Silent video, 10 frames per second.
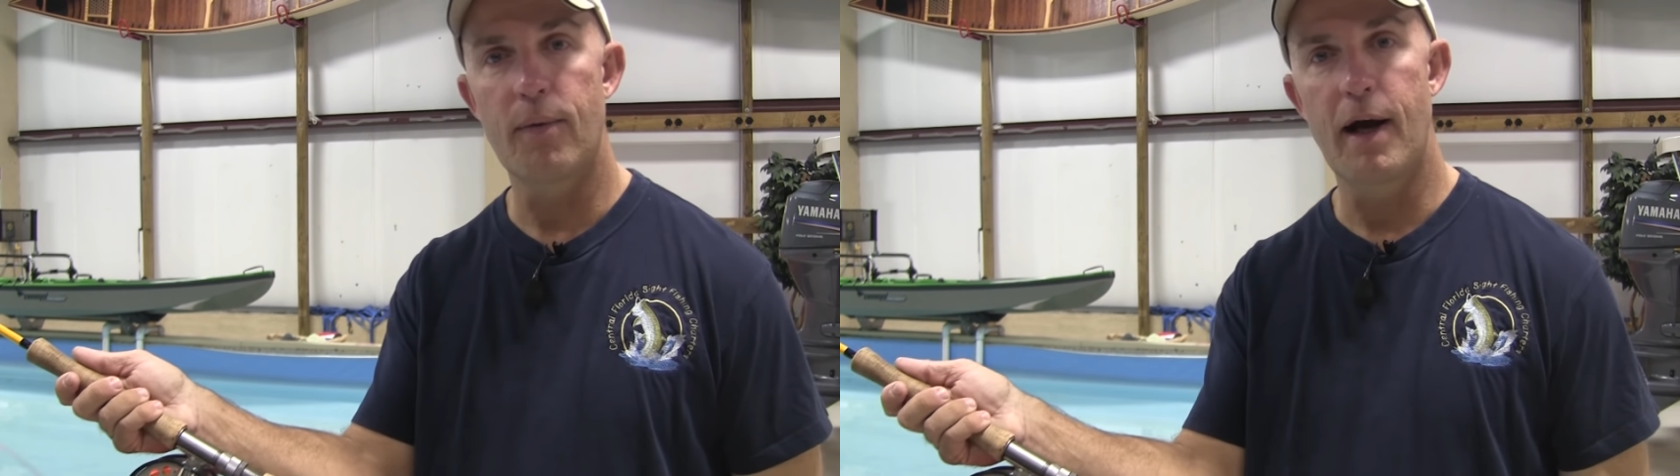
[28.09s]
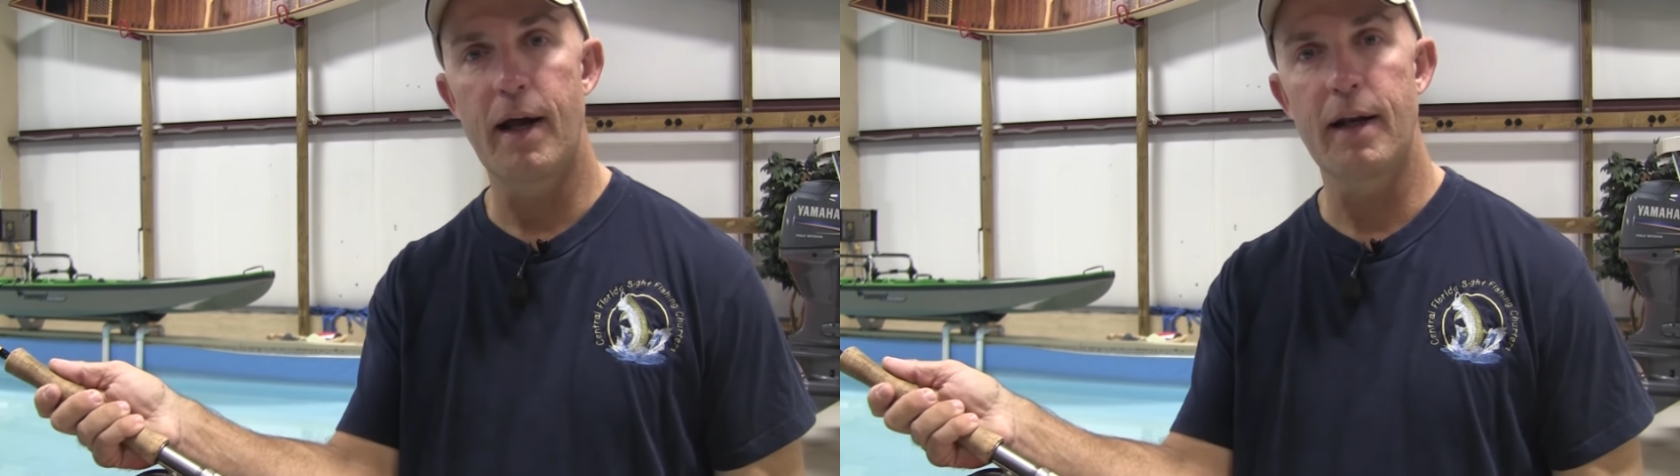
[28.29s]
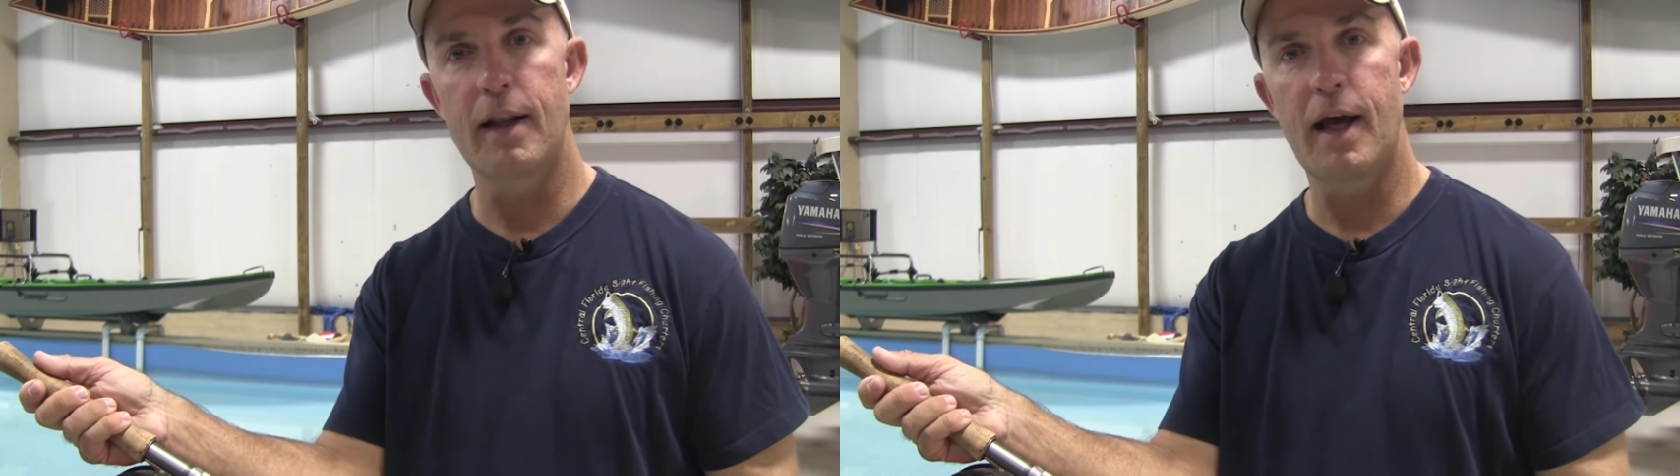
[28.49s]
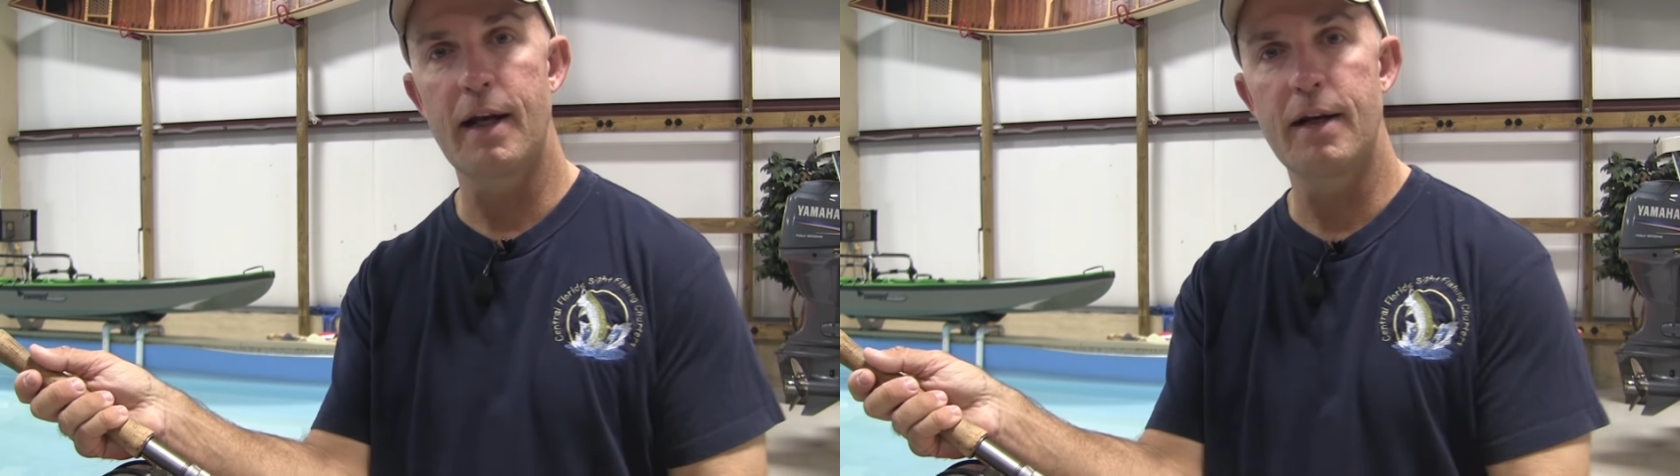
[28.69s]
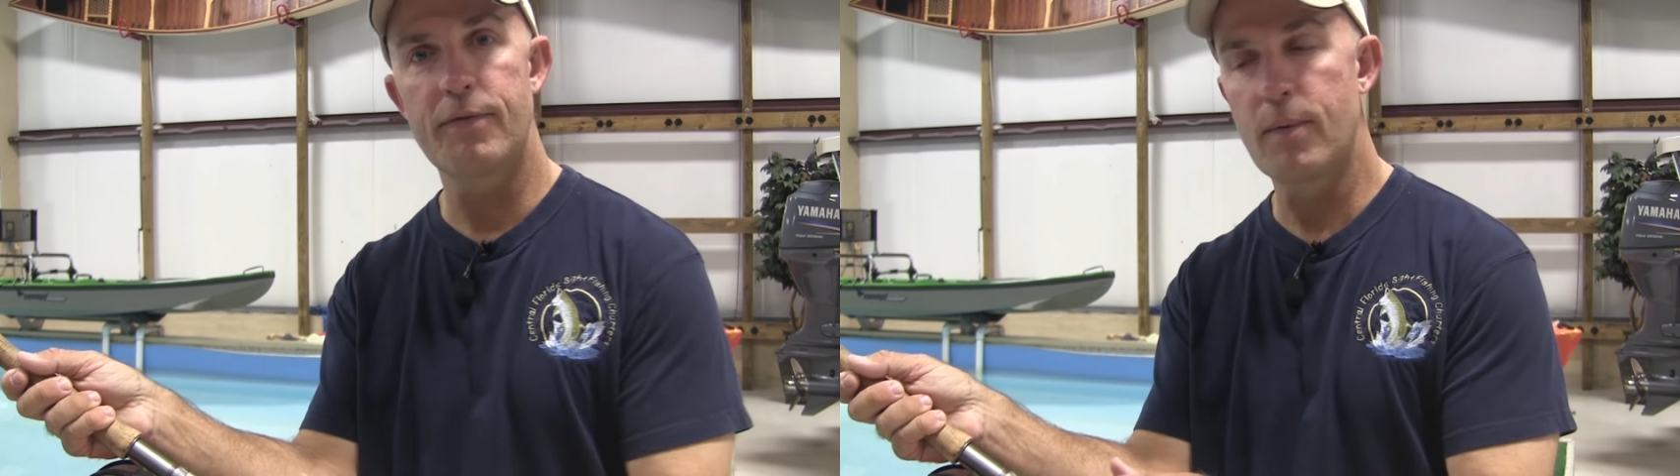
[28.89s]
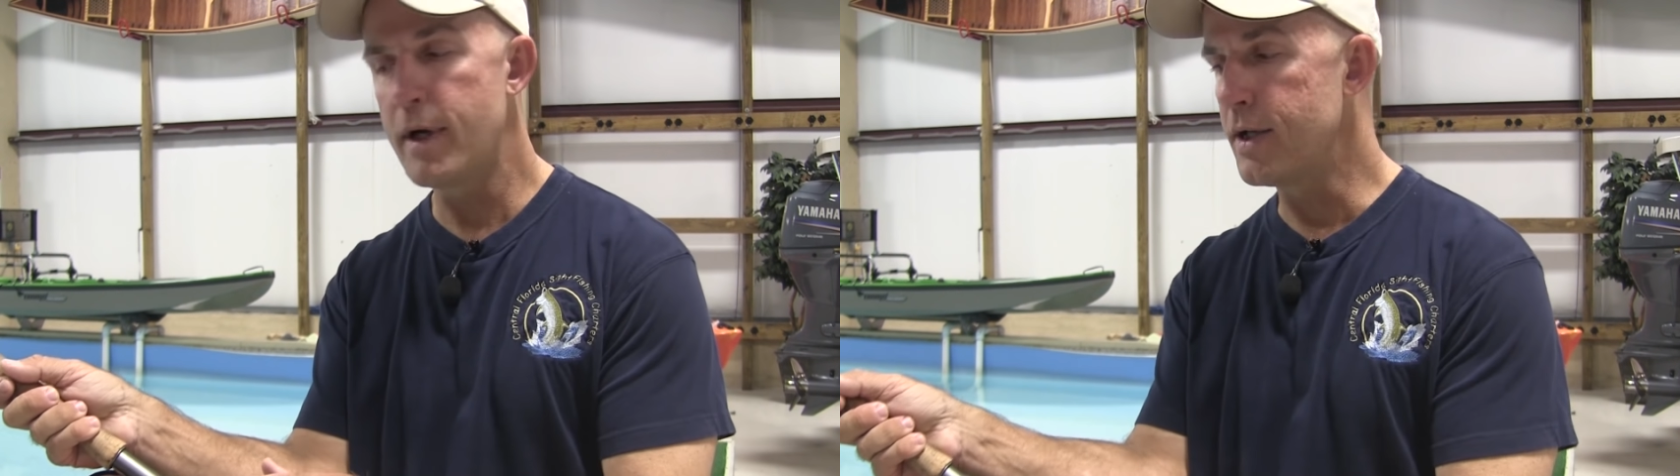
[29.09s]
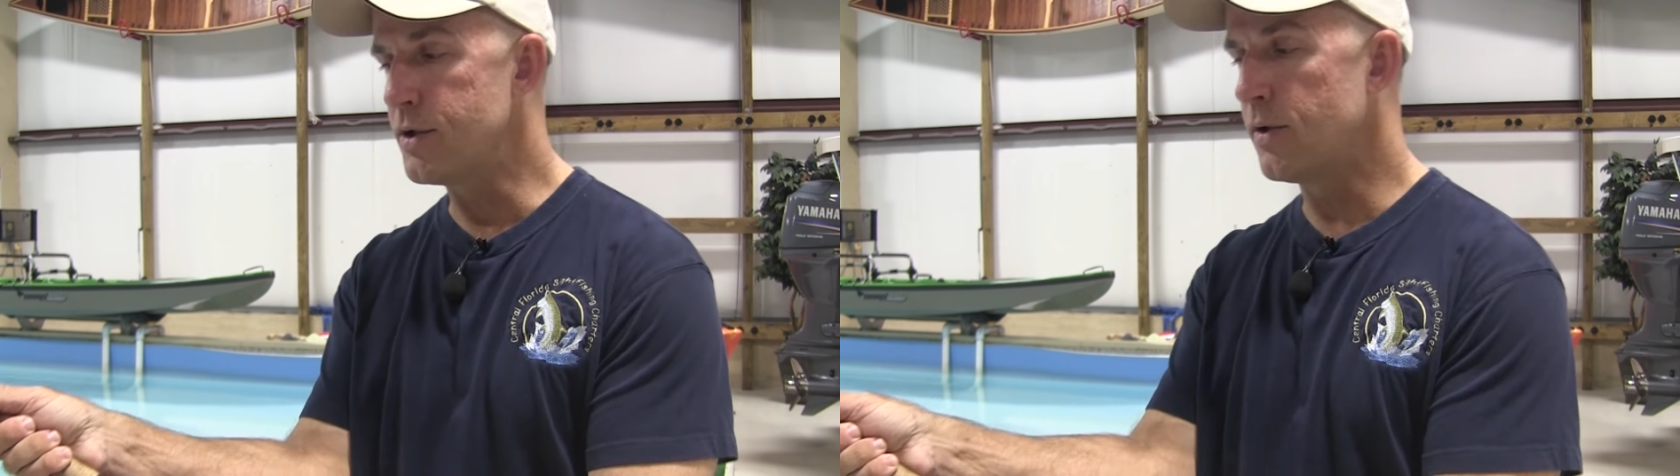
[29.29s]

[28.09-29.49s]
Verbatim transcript: rod in a lot of different ways.